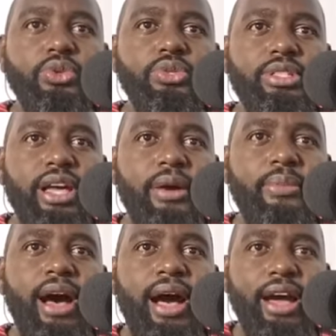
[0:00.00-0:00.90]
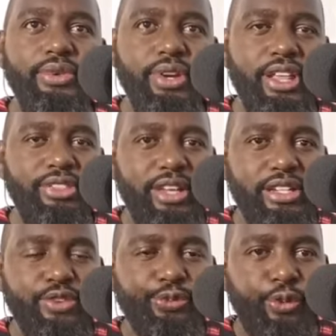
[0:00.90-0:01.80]
to Psalm
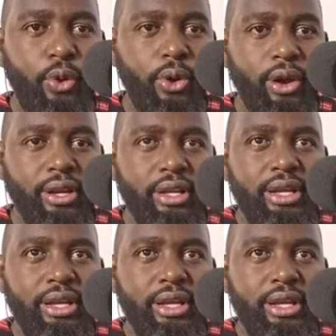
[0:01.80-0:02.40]
134